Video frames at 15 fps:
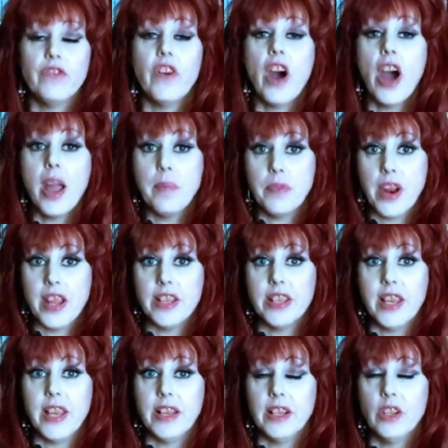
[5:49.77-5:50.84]

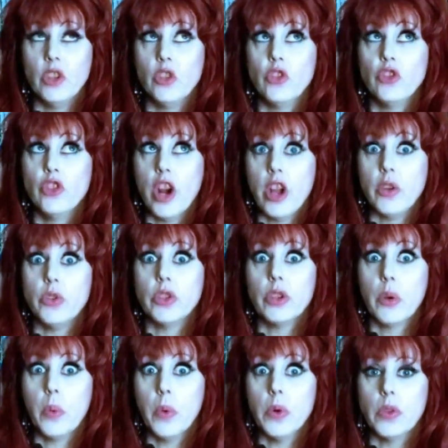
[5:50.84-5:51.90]
vibrating rose
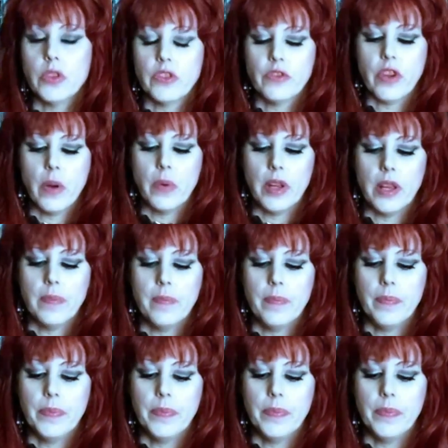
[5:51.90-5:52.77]
quartz roller.